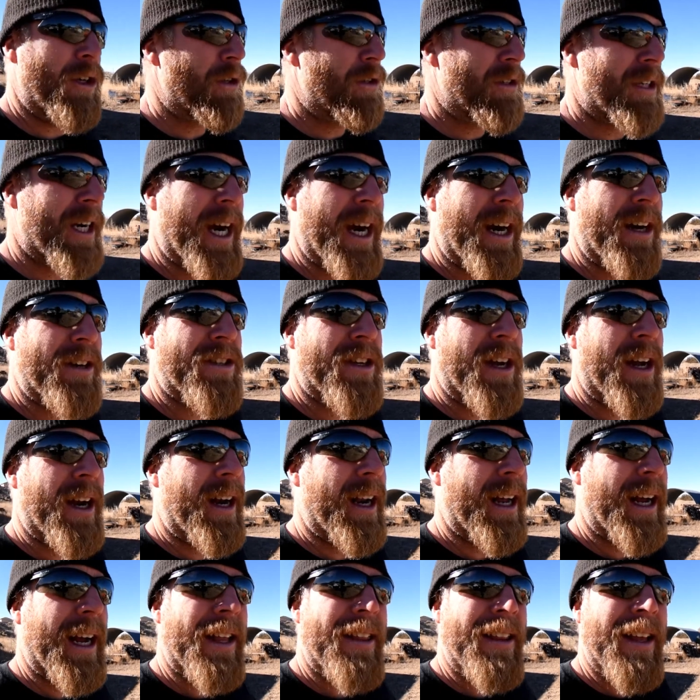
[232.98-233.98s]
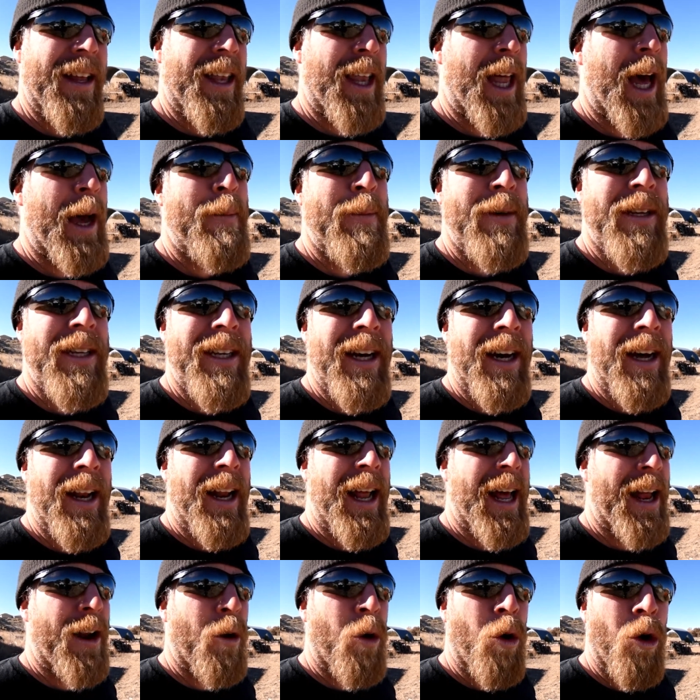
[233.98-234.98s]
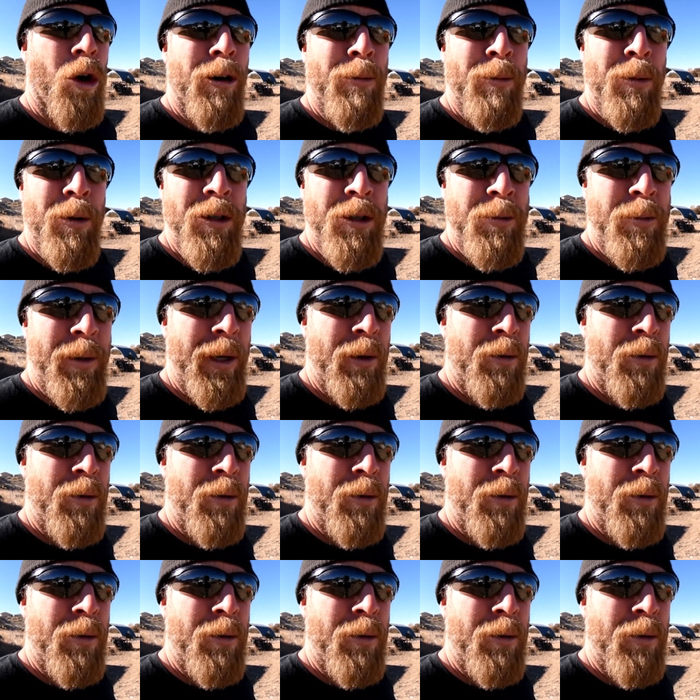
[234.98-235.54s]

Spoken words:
tires on and I got the alignment done. It had a horrible speed